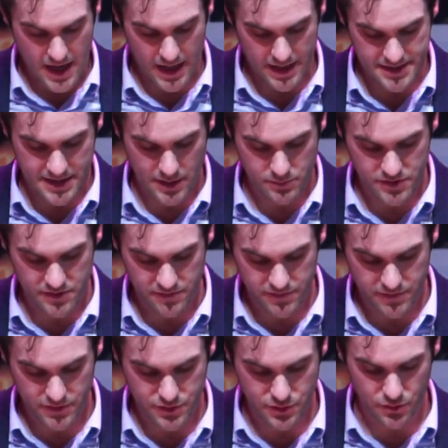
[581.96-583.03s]
in terms
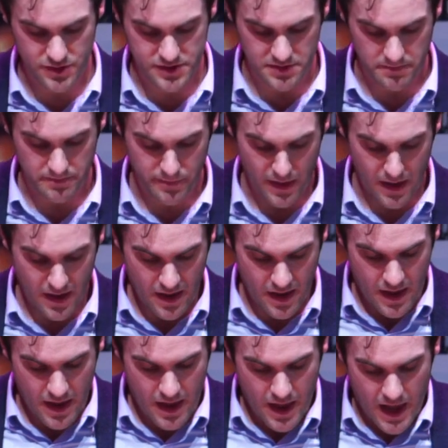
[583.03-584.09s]
of tourism.
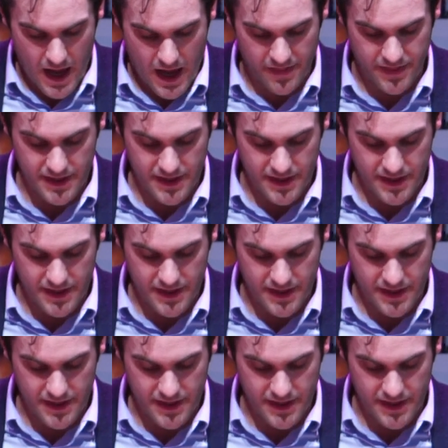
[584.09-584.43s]
I